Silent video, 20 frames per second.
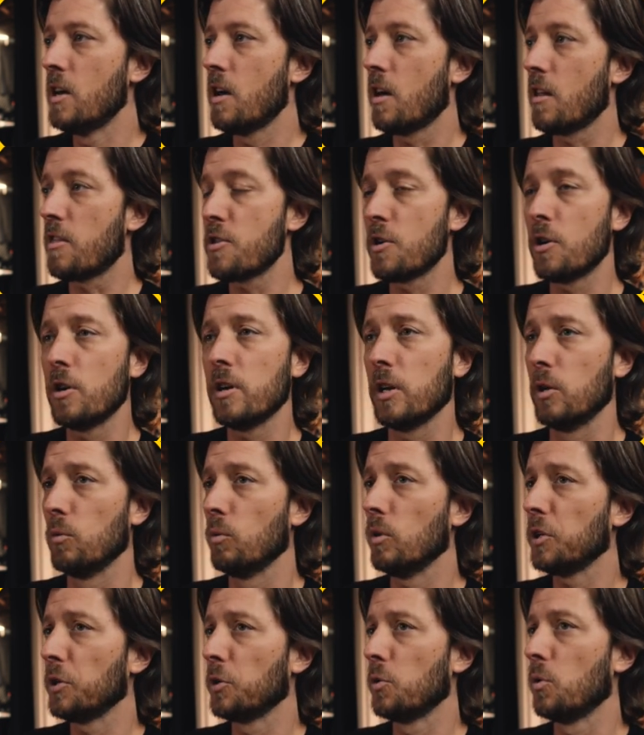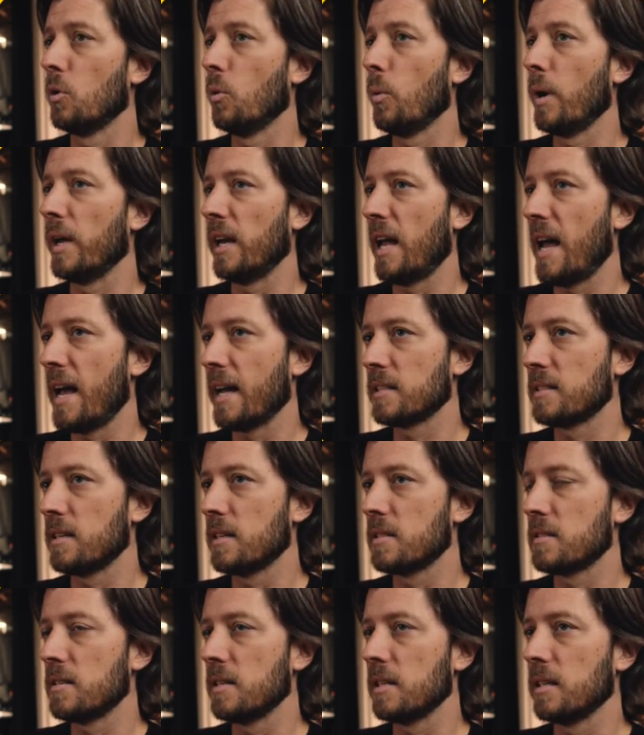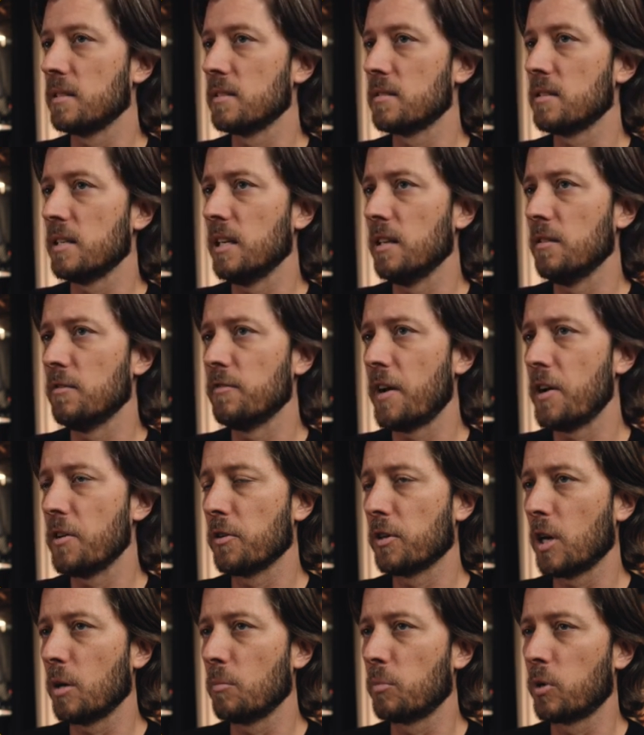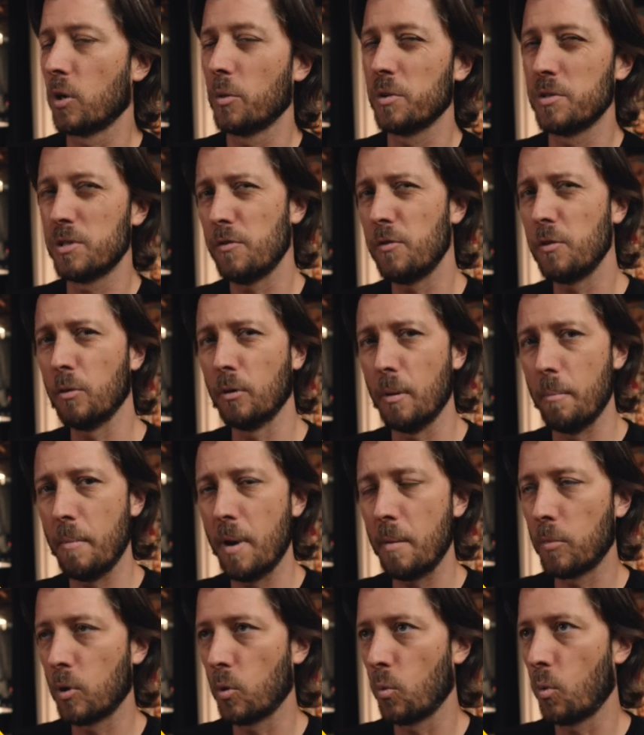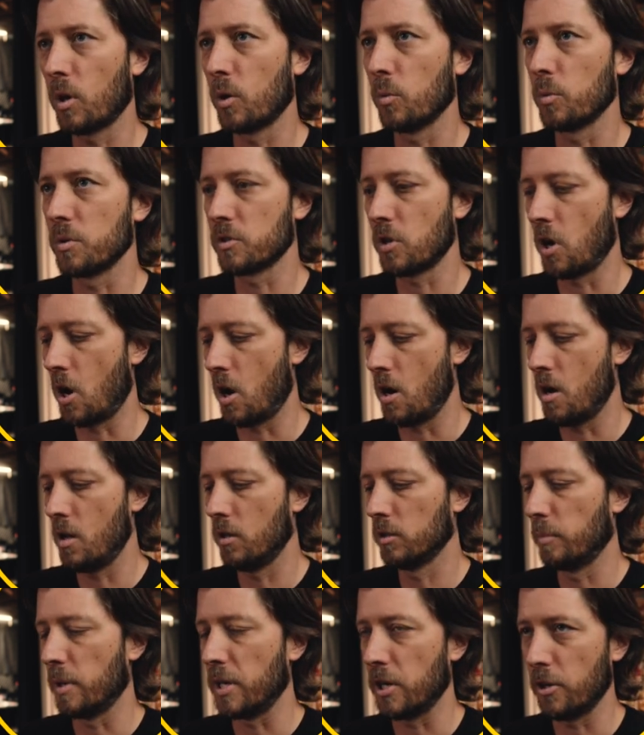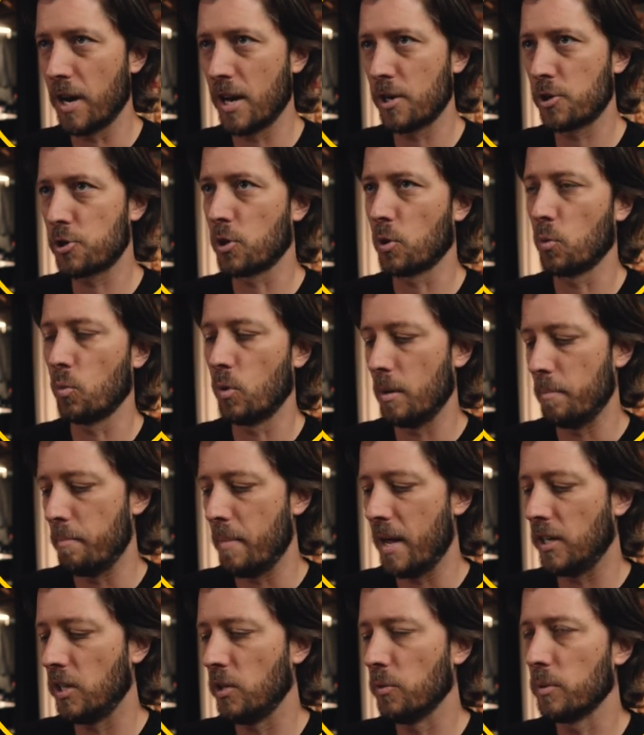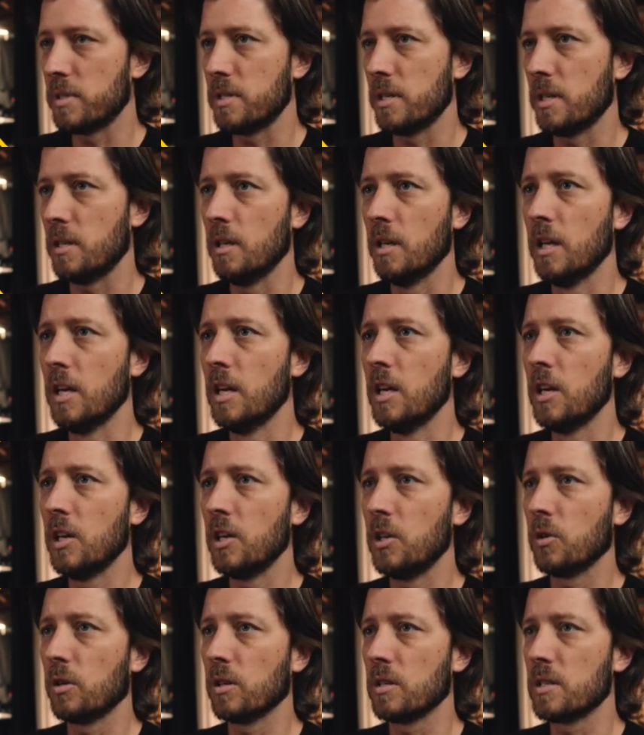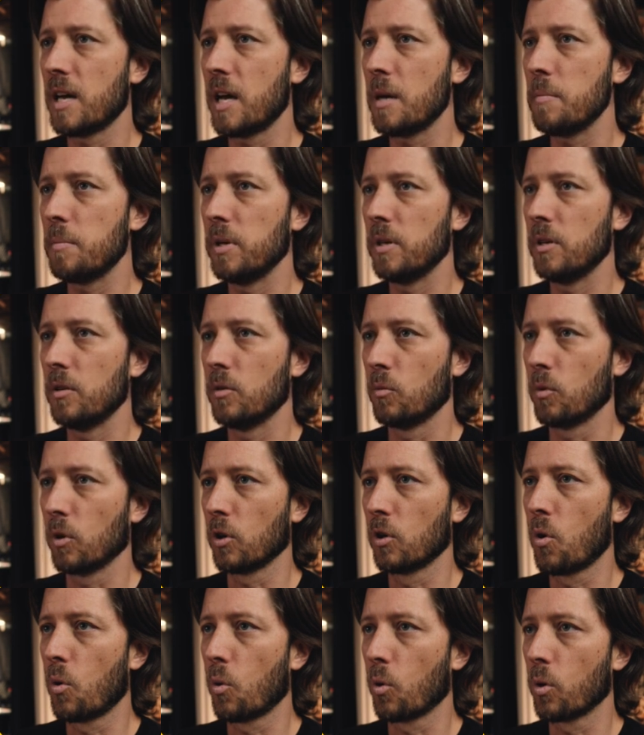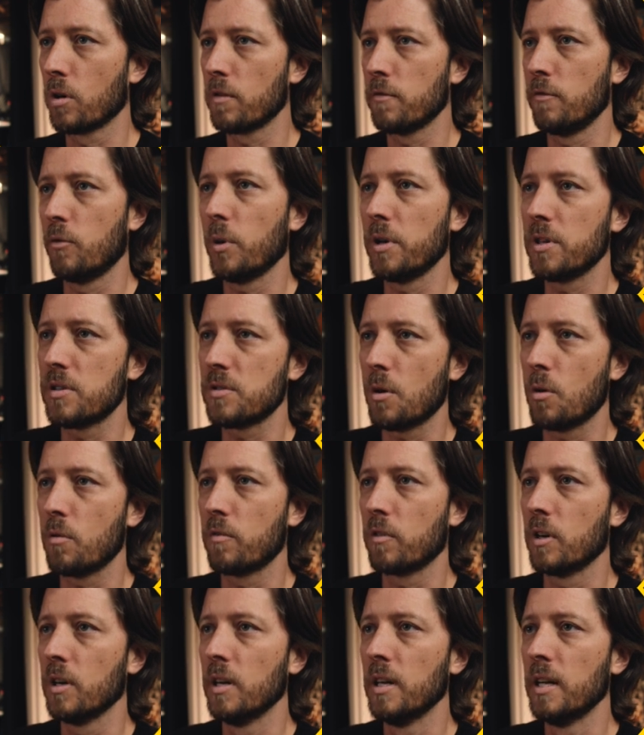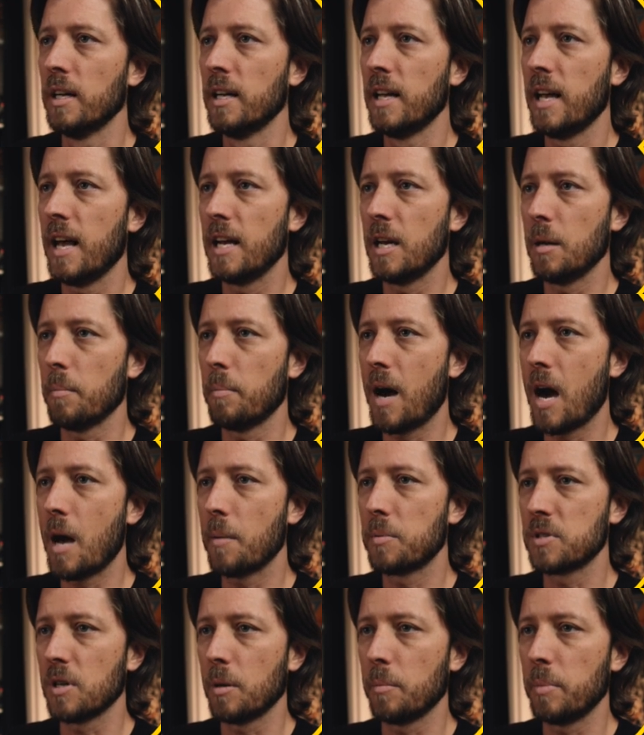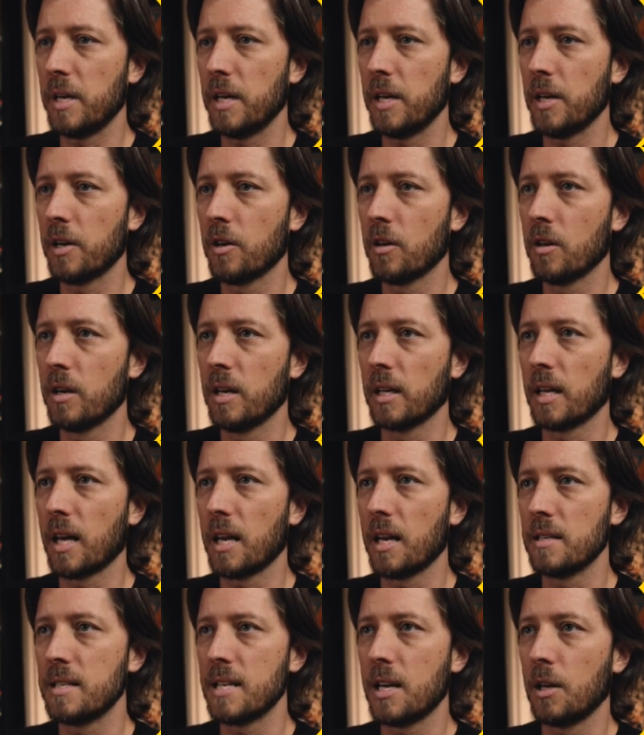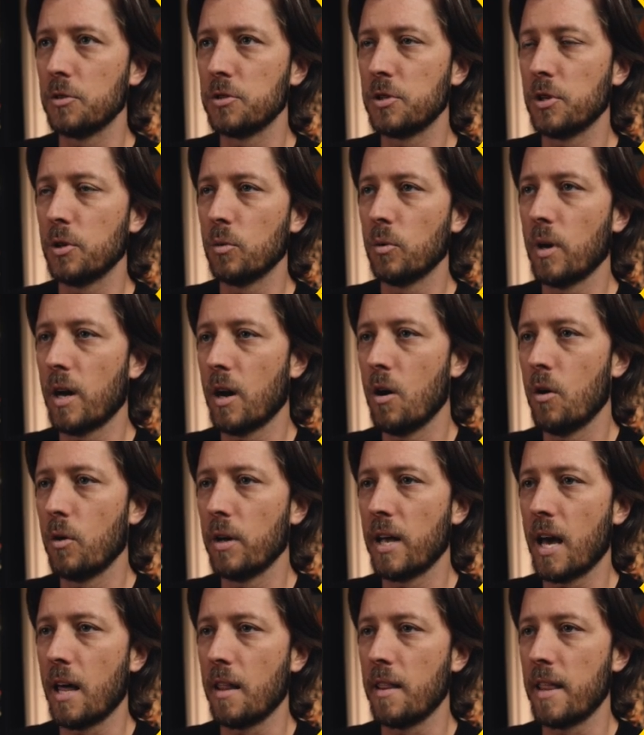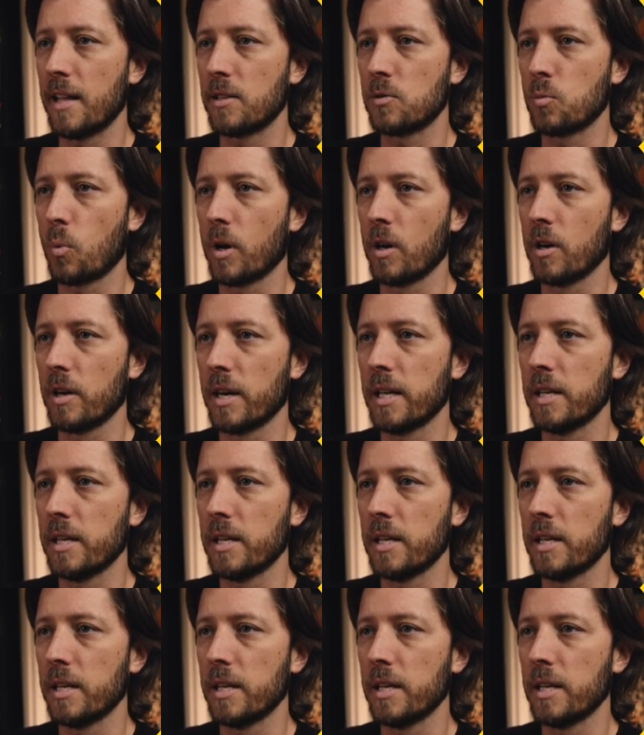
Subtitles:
A third and really cool way to access things in Final Cut Pro is if you remember what it was called, but you're not sure what menu it's in, you can type in Record Voiceover and it pops up here and kind of tells you, oh yeah, that's where it